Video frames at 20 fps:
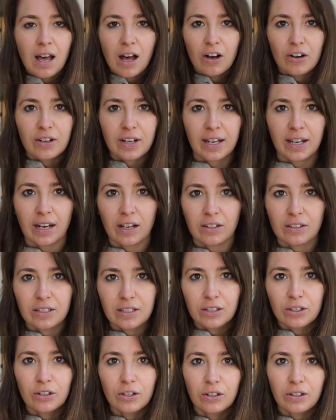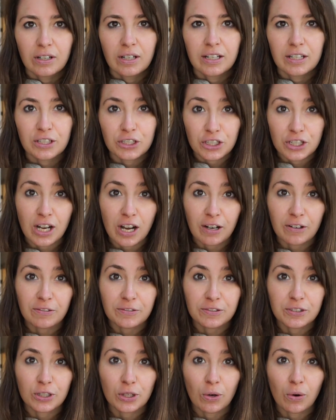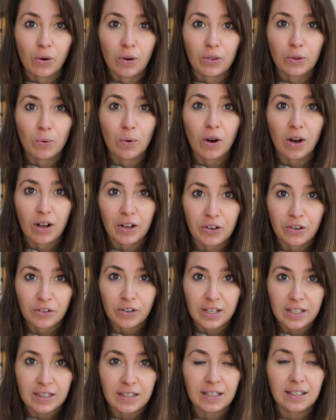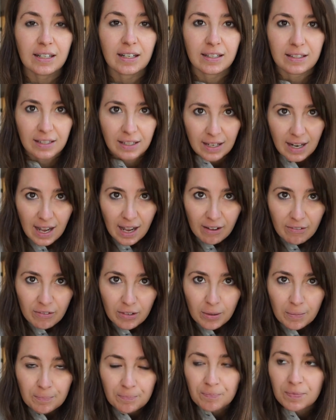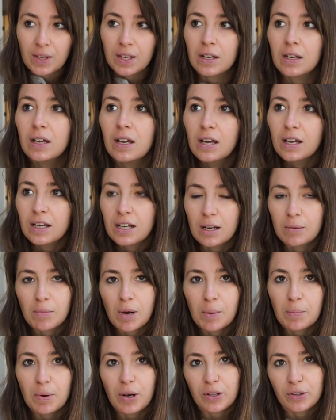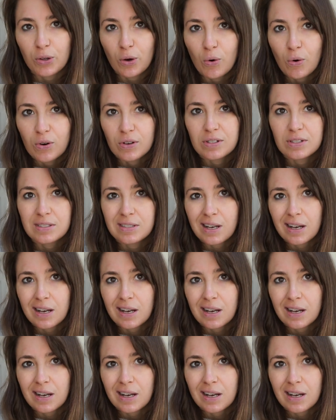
I'll get a little shelf to go on the wall underneath it and then have them come up on the horns.